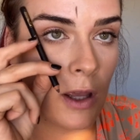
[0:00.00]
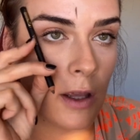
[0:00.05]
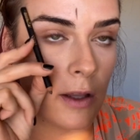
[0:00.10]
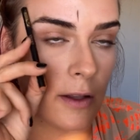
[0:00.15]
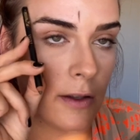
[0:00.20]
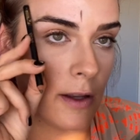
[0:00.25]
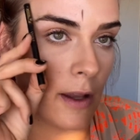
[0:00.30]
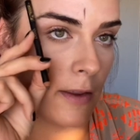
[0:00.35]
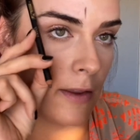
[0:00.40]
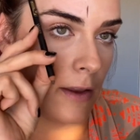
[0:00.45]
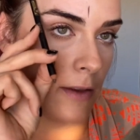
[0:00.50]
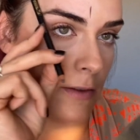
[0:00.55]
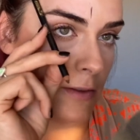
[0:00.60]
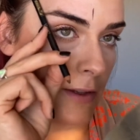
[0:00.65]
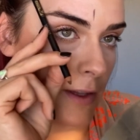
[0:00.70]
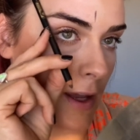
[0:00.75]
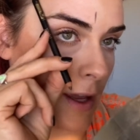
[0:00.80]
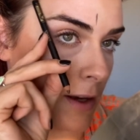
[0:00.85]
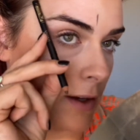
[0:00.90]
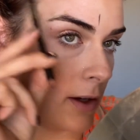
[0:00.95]
and then to
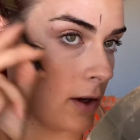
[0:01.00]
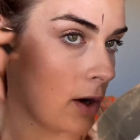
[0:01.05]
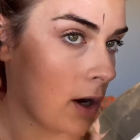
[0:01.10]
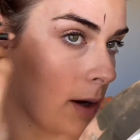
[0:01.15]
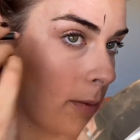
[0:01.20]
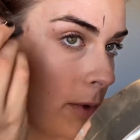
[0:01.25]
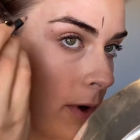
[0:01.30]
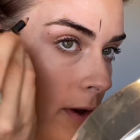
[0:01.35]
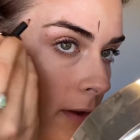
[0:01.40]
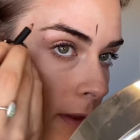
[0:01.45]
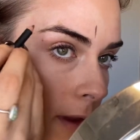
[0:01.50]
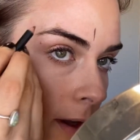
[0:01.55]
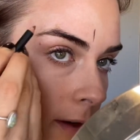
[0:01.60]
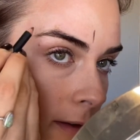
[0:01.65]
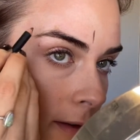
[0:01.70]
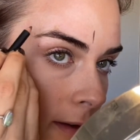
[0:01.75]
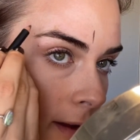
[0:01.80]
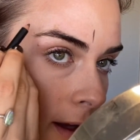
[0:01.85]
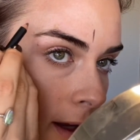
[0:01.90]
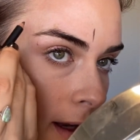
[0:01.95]
the end of your eyebrow, and that's
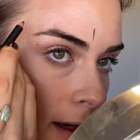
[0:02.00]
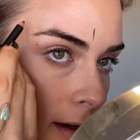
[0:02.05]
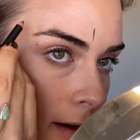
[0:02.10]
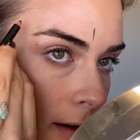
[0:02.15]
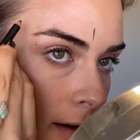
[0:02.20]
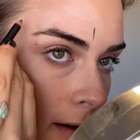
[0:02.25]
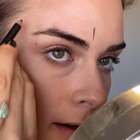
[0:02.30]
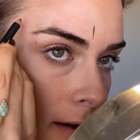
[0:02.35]
the end.